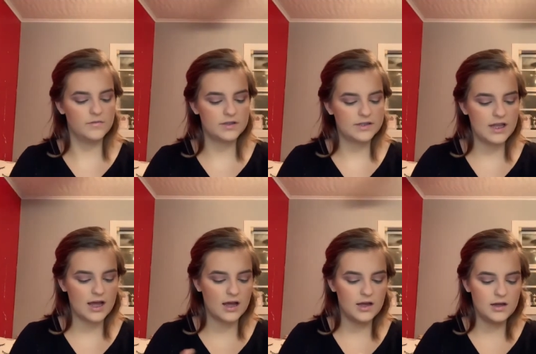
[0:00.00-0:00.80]
It's
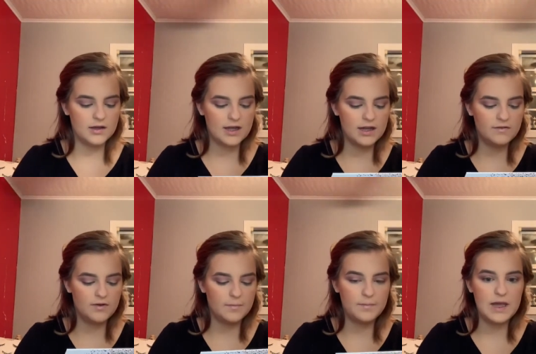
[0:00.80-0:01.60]
like a kind of
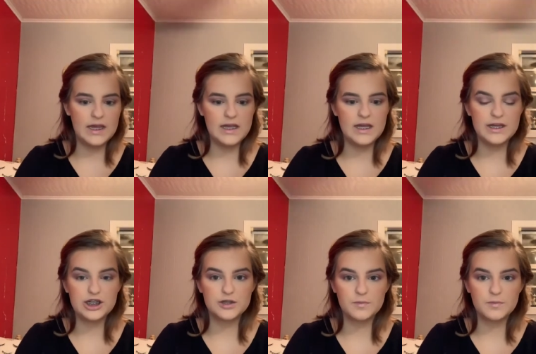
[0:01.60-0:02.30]
a pinkish,